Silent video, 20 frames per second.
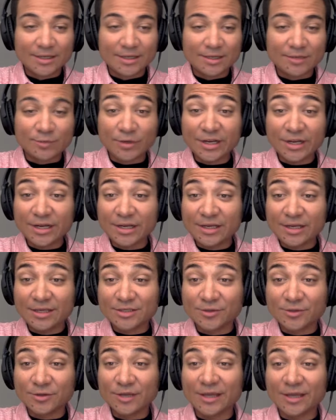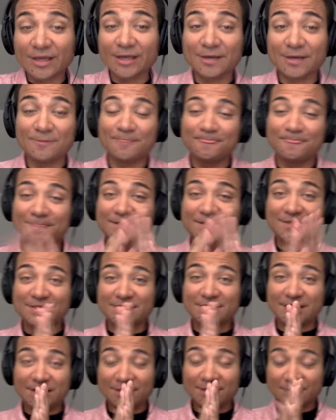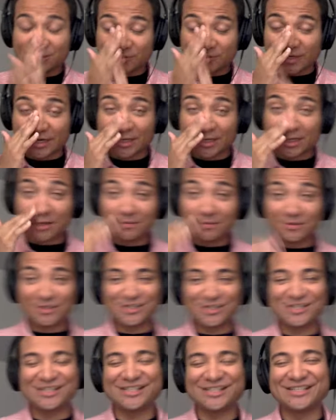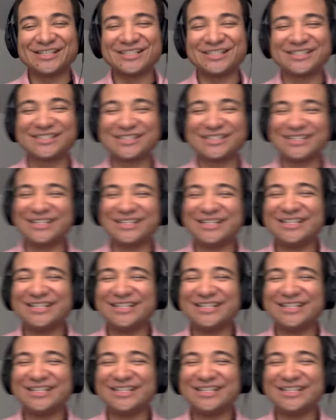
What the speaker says: Readings, okay. This is an English writing composition class.